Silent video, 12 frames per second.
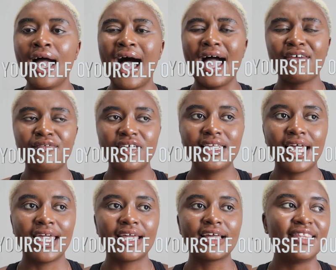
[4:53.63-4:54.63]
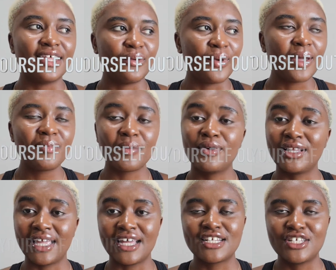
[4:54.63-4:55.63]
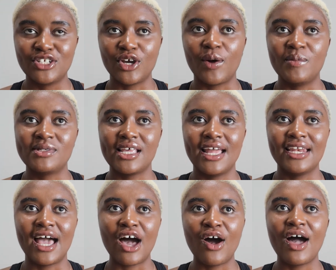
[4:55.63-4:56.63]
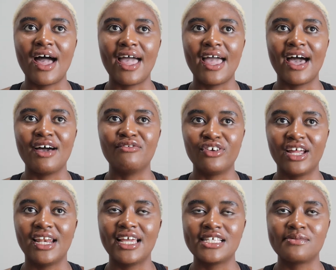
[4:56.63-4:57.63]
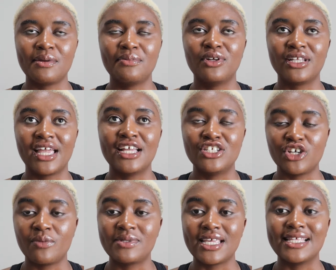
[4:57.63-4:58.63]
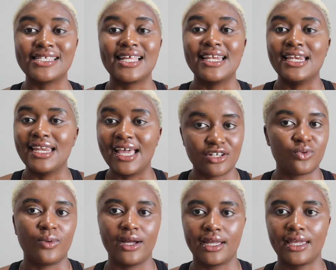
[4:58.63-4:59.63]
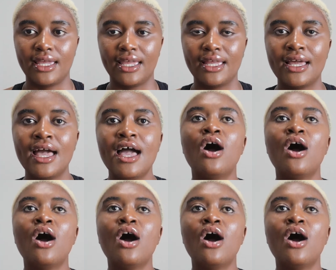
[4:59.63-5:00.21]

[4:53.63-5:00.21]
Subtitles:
I feel like the way people get jobs and how I have realized people get jobs is networking.